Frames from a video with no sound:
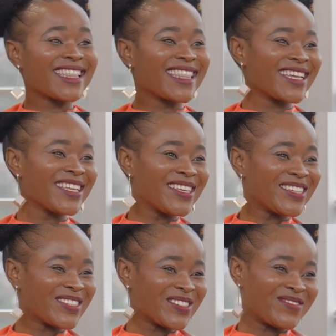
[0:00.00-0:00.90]
Thank
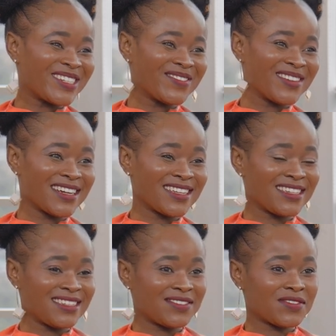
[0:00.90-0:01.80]
you so much, Bongani.
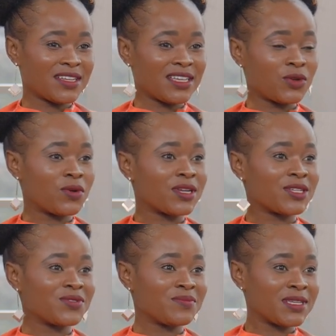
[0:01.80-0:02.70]
It is really an
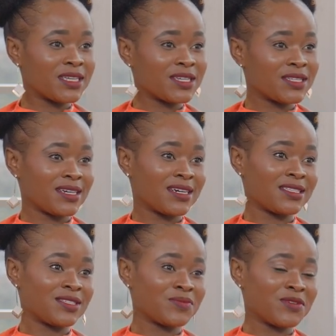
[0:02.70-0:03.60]
honor to be here uh, this